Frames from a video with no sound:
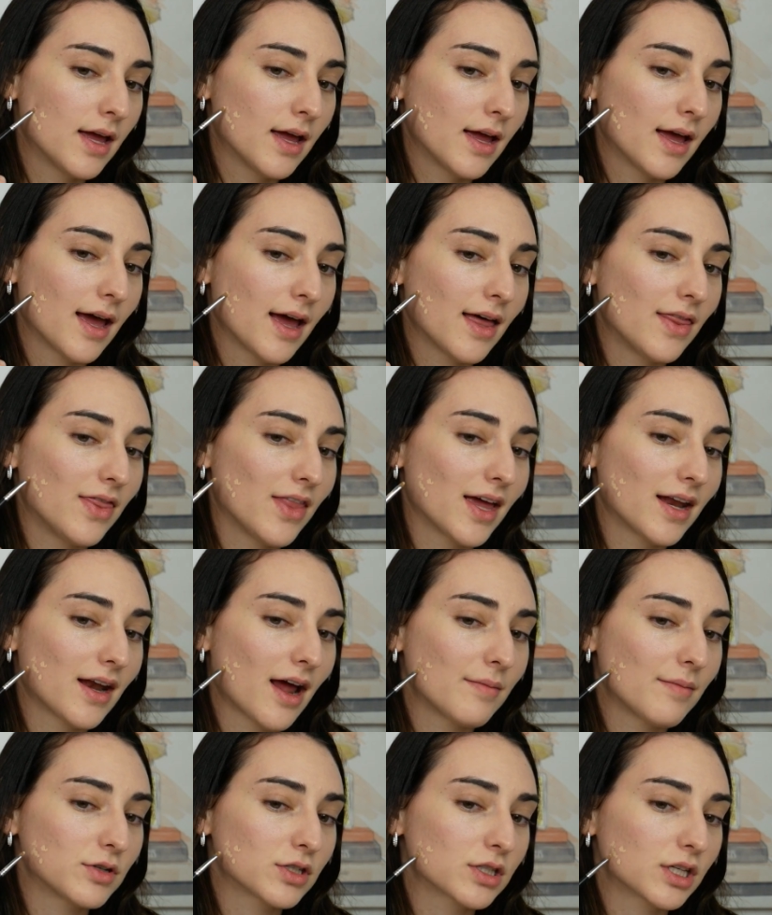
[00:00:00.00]
And then
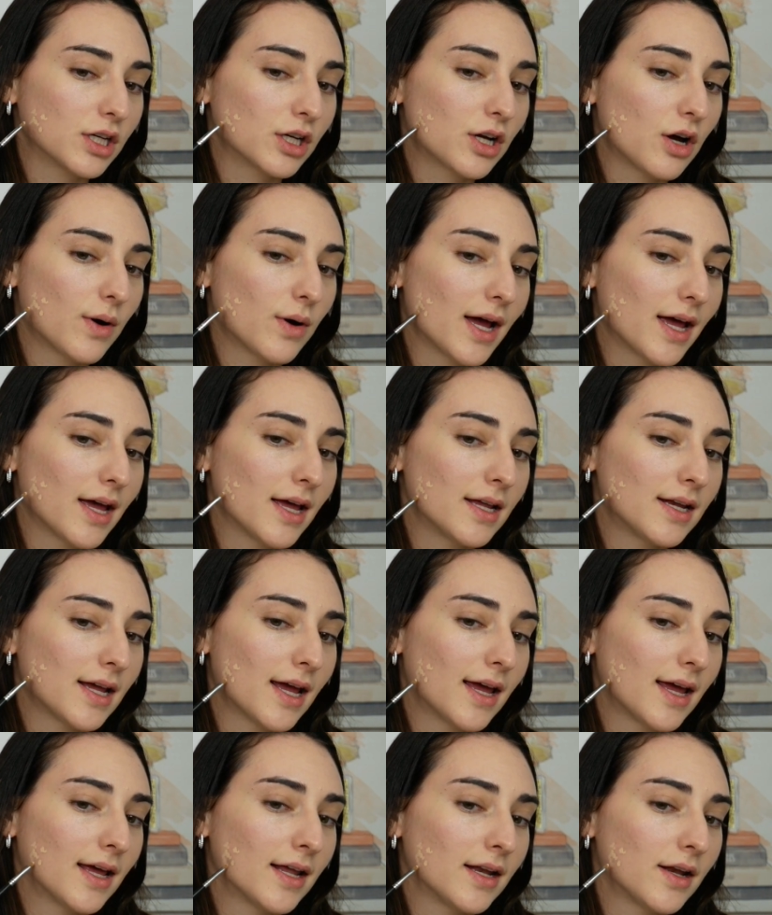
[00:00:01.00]
I'm just going to go ahead
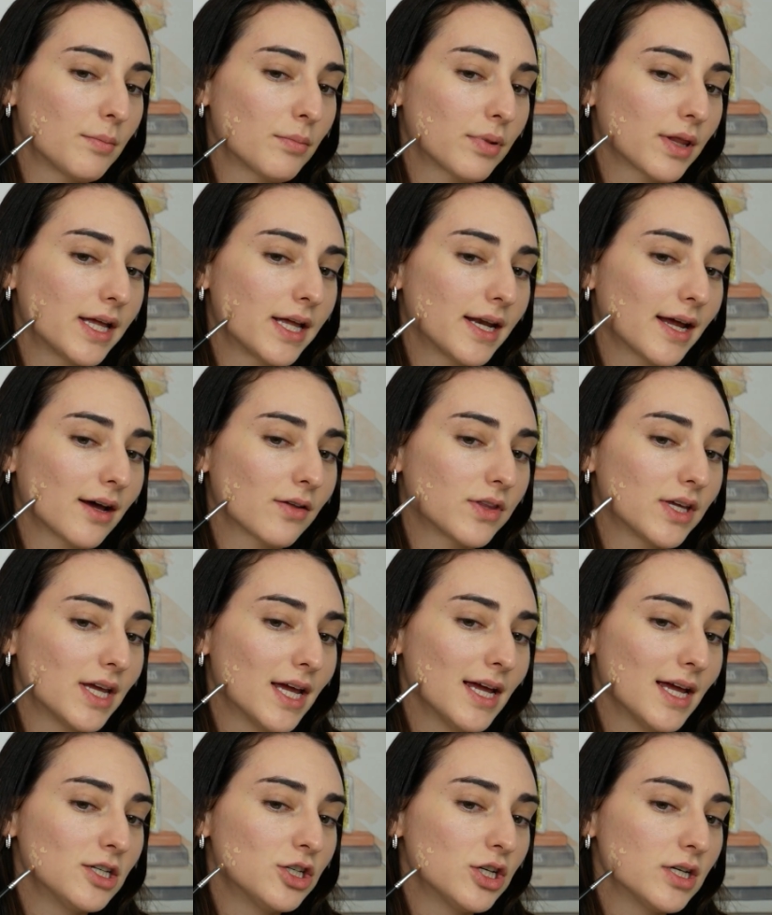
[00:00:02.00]
and blend out the
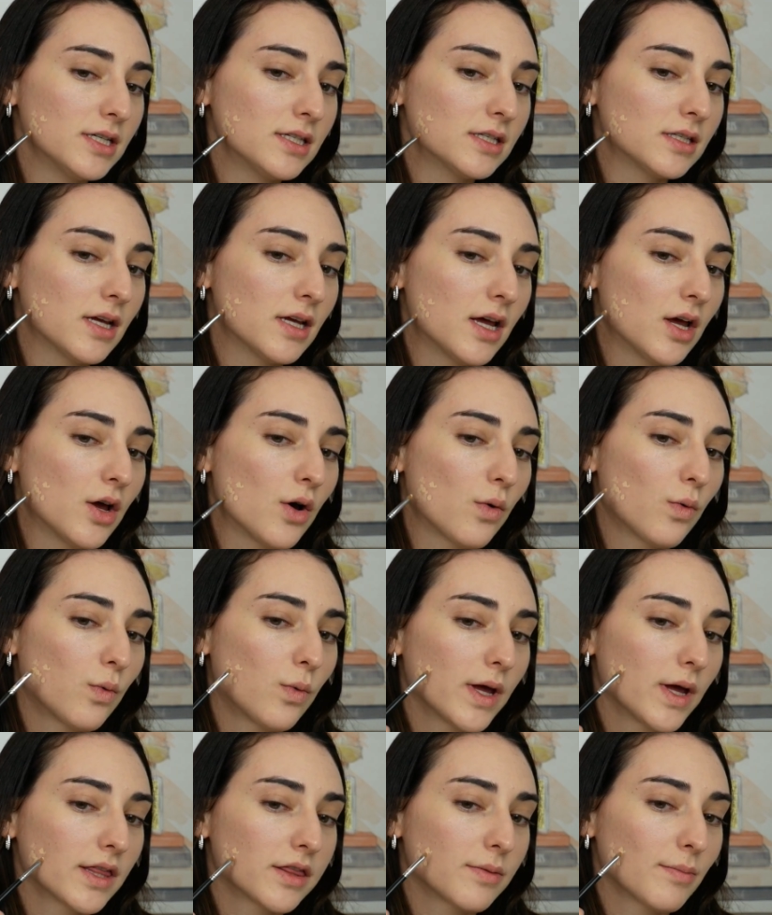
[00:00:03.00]
edges
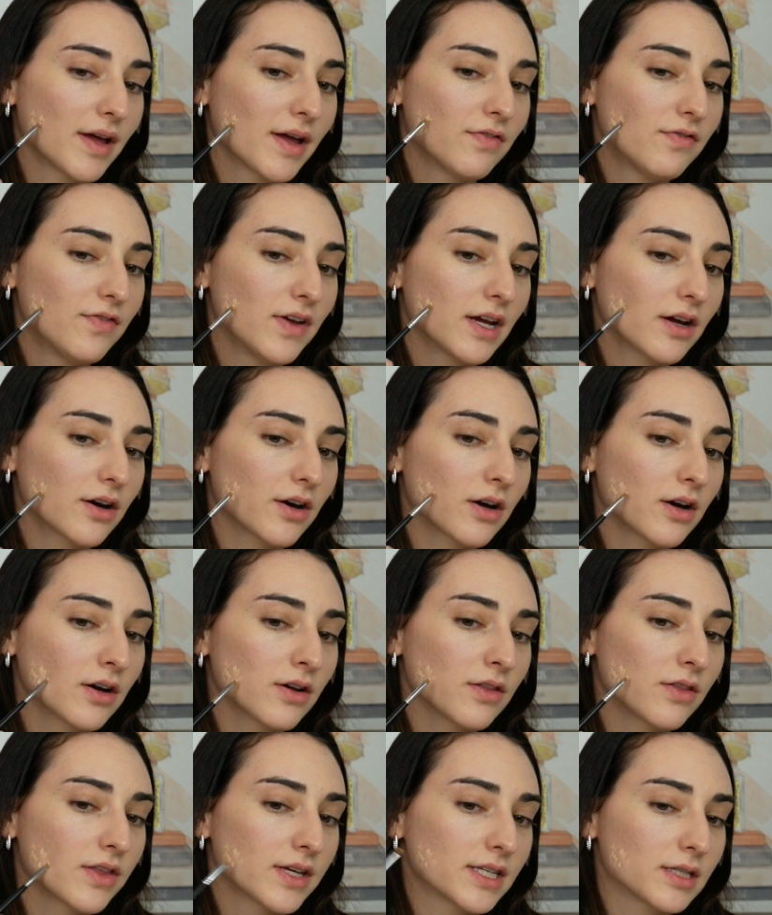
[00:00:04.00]
with my
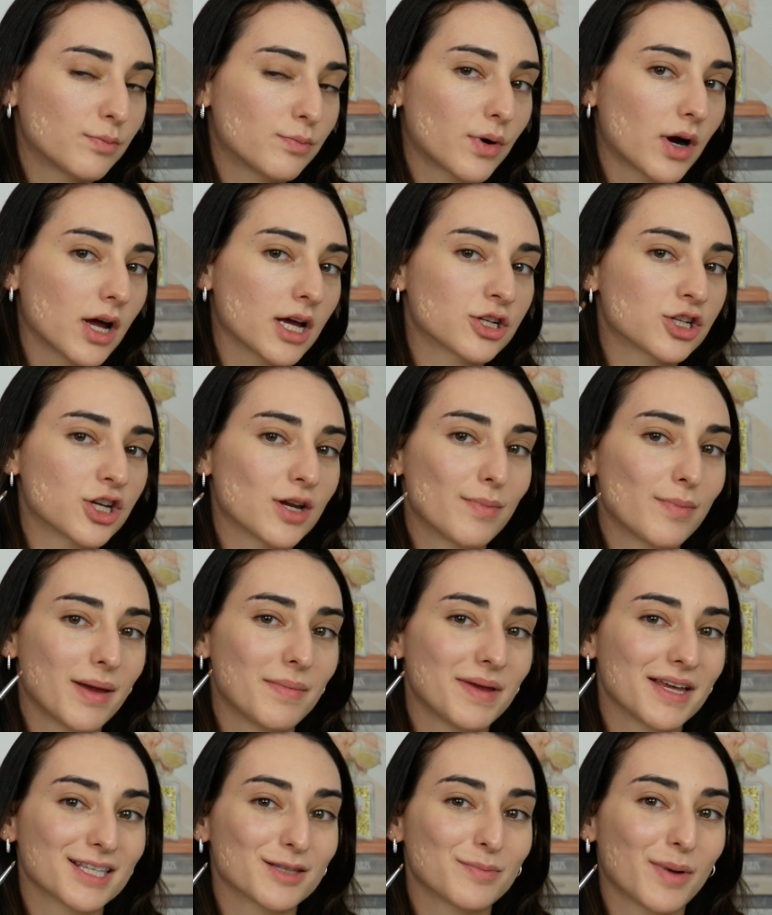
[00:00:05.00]
finger, this brush, and
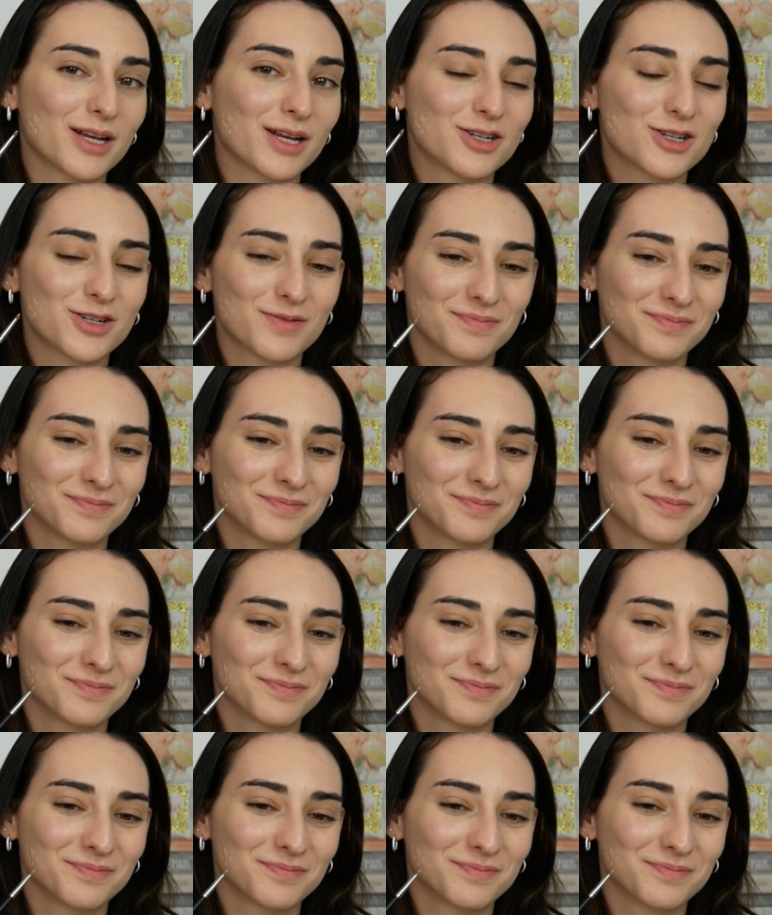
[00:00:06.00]
maybe a sponge.